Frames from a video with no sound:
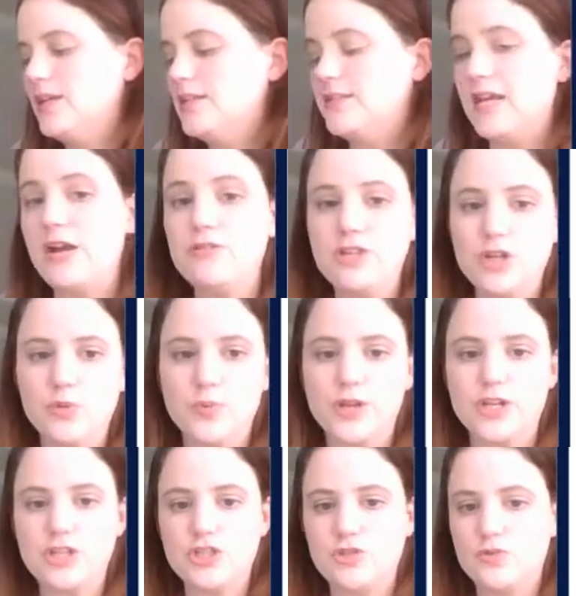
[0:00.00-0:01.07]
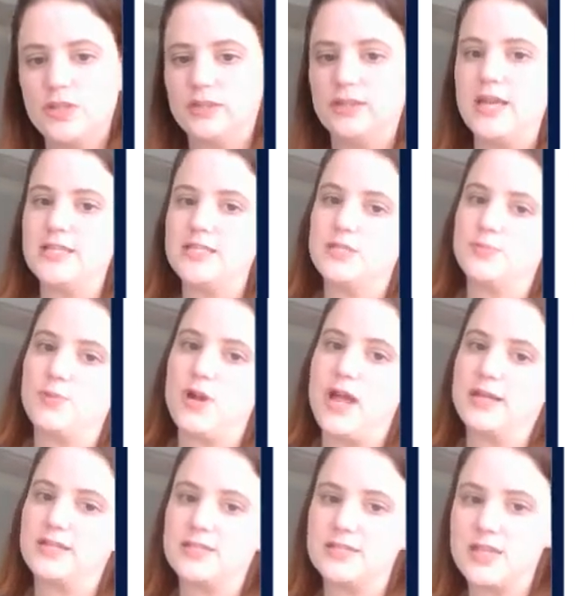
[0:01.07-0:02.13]
Down here, we're going to do the let's
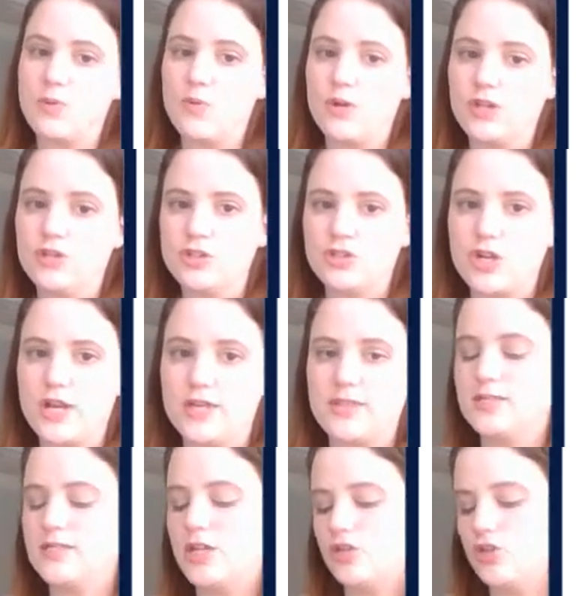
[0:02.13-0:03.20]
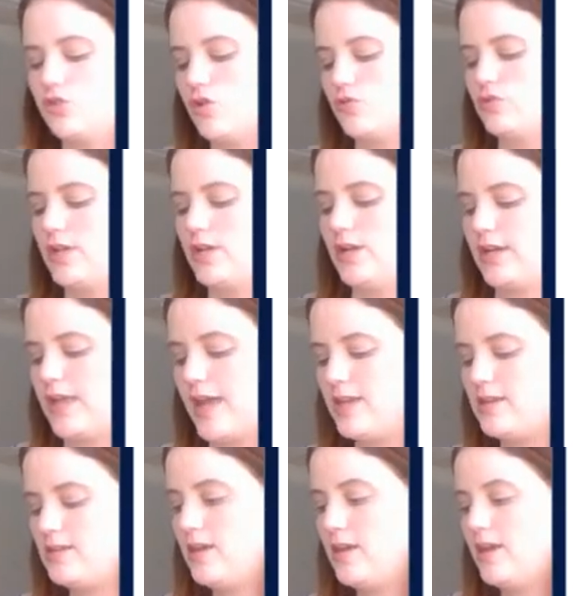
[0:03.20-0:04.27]
practice. I want you to try these on your own again,
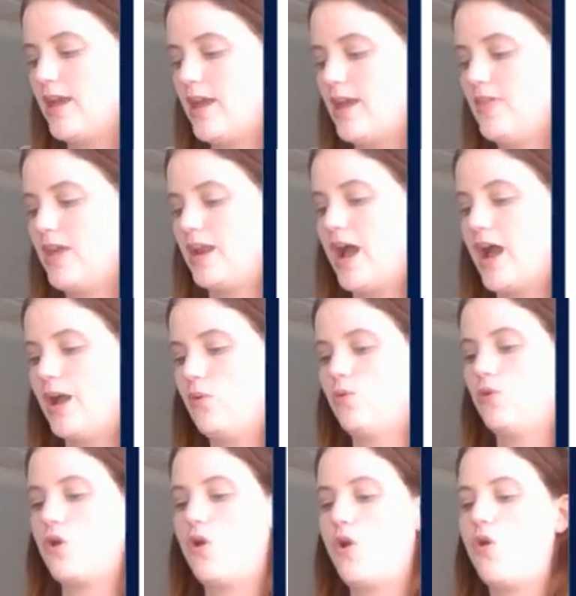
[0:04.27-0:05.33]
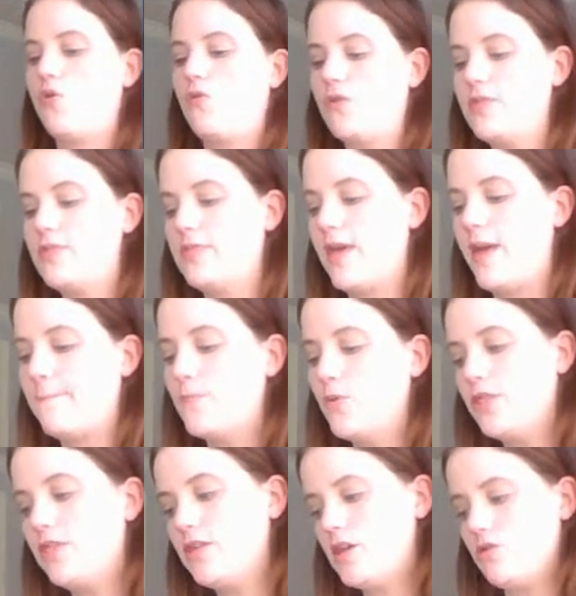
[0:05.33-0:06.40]
and then I will go over them
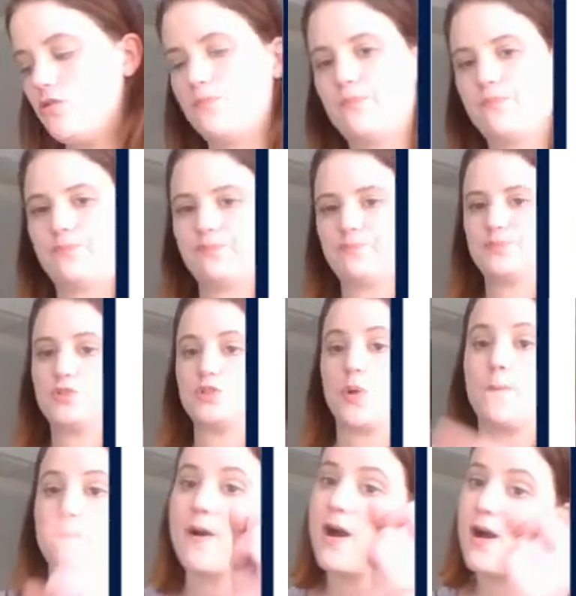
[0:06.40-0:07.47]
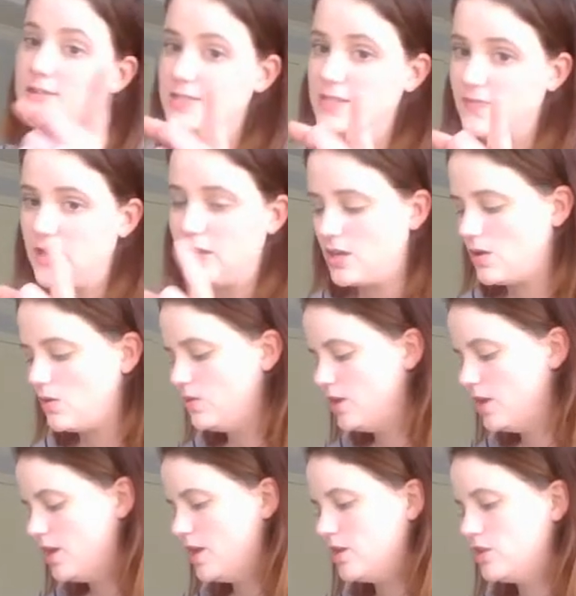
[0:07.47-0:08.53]
with you. So pause the video.
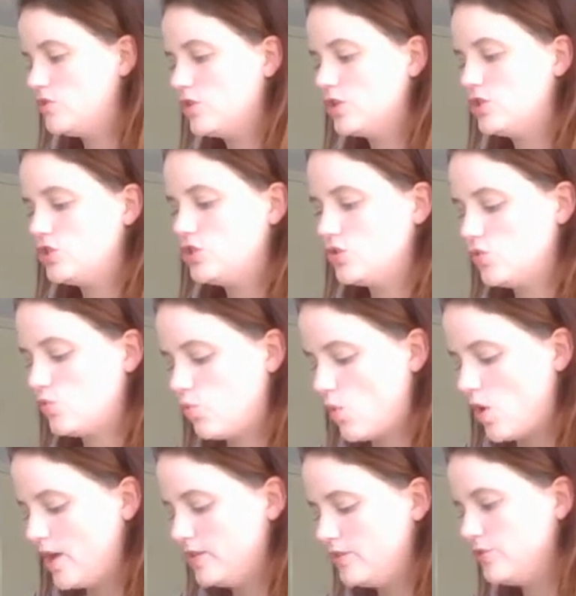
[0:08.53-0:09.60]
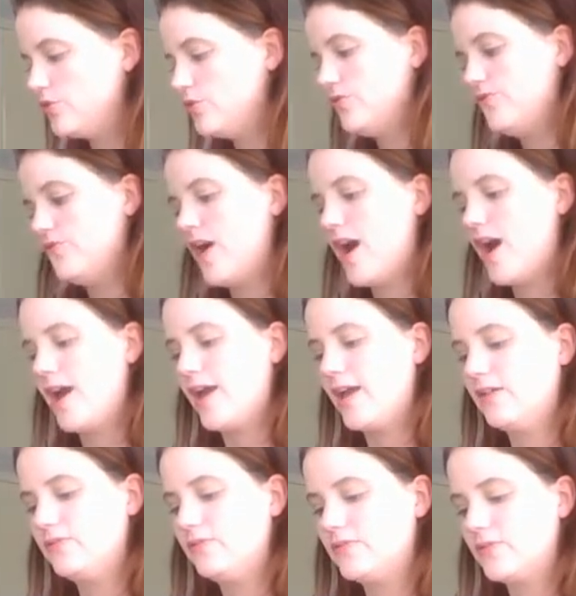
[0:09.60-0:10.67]
You can do 1 through
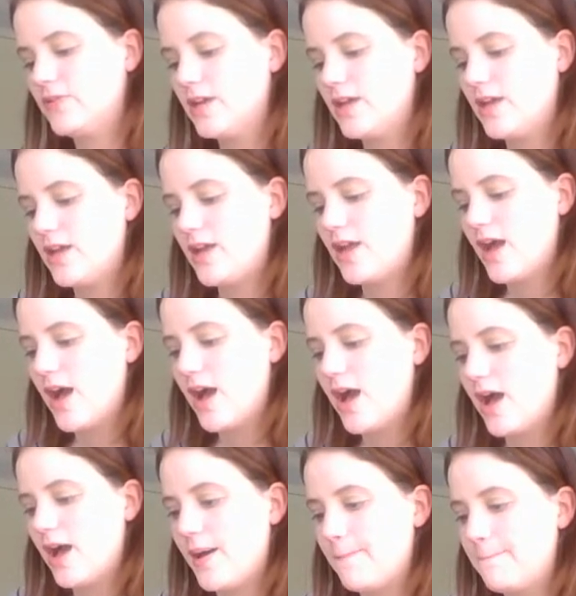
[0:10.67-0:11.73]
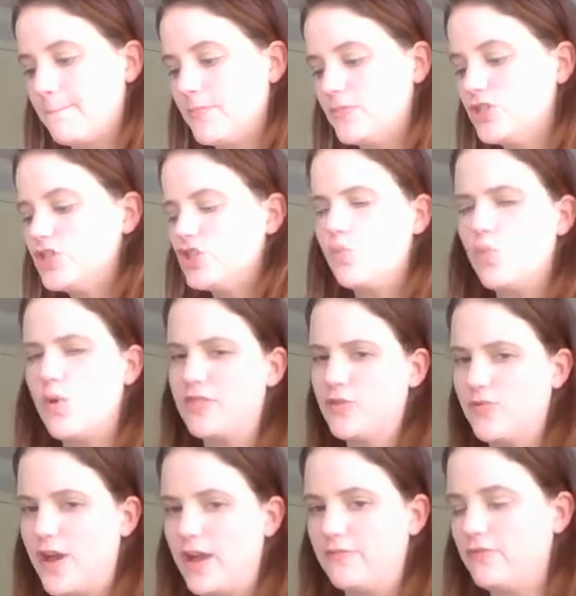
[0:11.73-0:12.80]
5. Just do 1 through
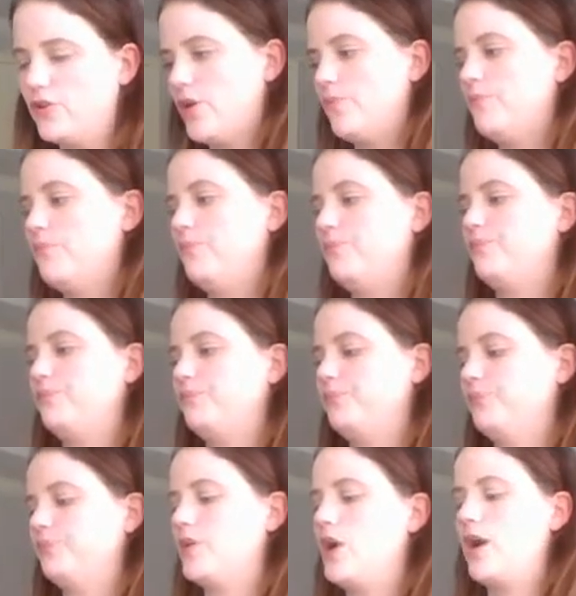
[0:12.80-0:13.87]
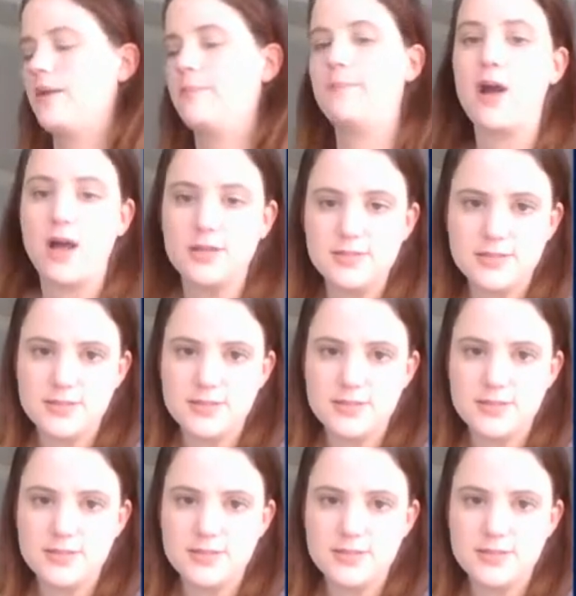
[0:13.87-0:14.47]
5 for now. All right, pause.